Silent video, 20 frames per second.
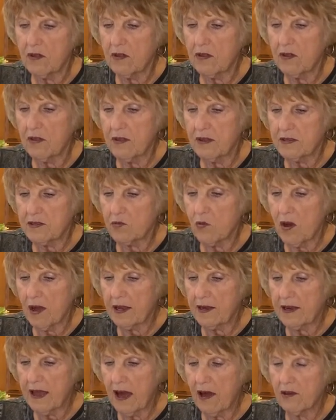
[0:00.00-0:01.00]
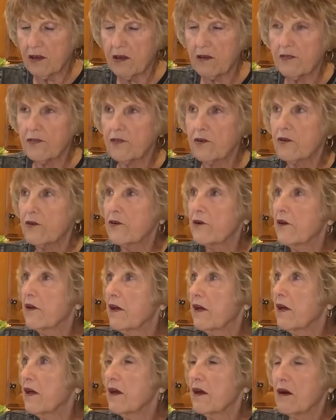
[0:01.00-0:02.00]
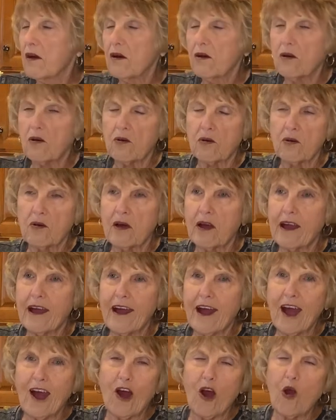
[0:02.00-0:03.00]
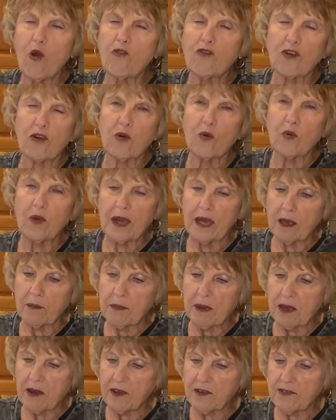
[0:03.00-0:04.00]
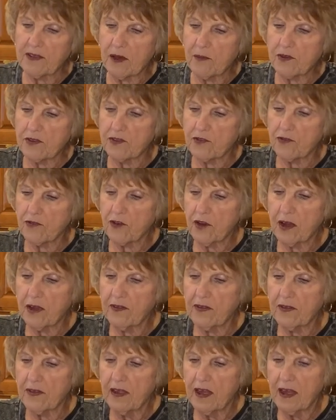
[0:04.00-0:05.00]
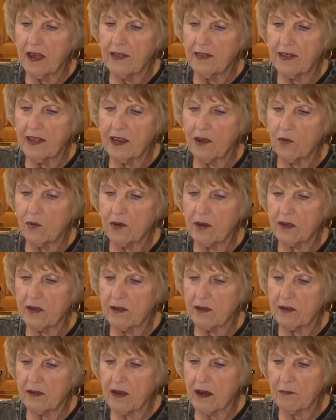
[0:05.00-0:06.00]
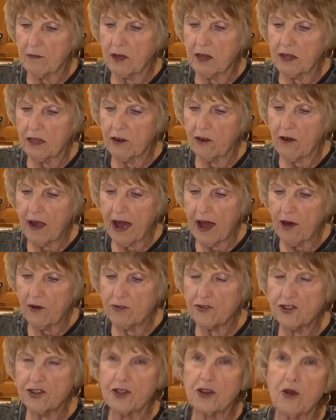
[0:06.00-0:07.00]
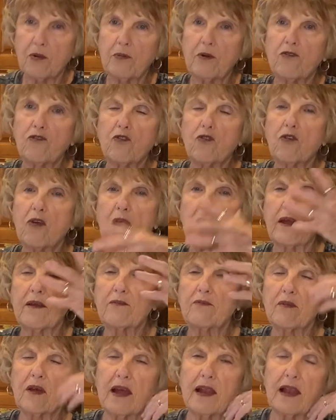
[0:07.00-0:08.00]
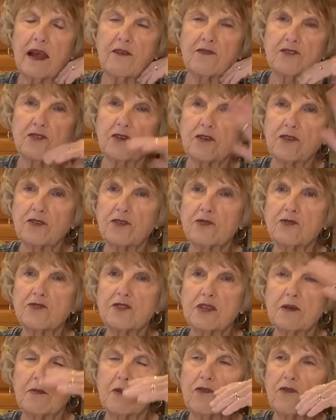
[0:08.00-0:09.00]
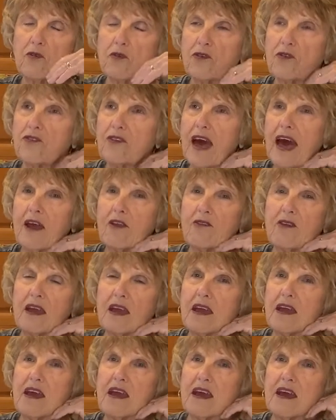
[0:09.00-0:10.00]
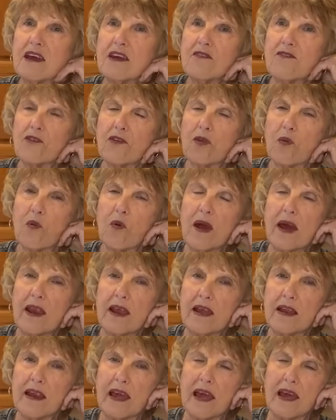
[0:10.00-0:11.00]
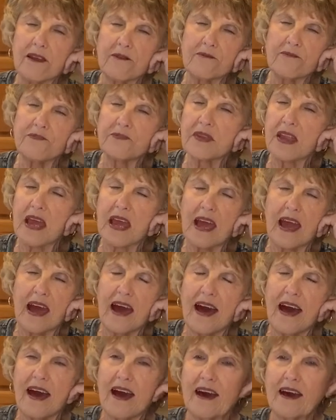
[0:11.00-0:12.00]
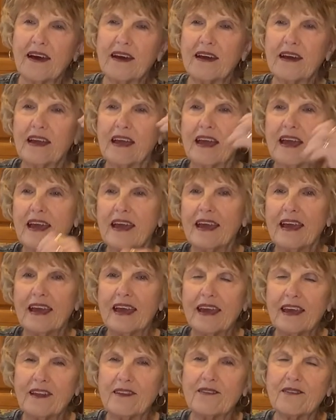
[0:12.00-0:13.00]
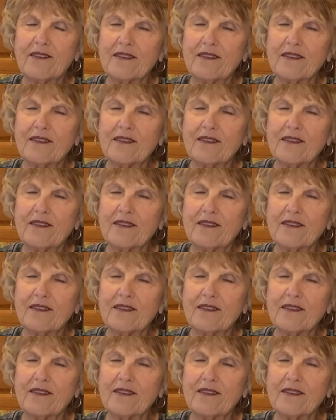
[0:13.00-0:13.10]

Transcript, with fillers: this white dahlia for oh over a week because I was afraid that it would come clear out, you know, before I, I left on Tuesday before Saturday for the wedding, and uh, it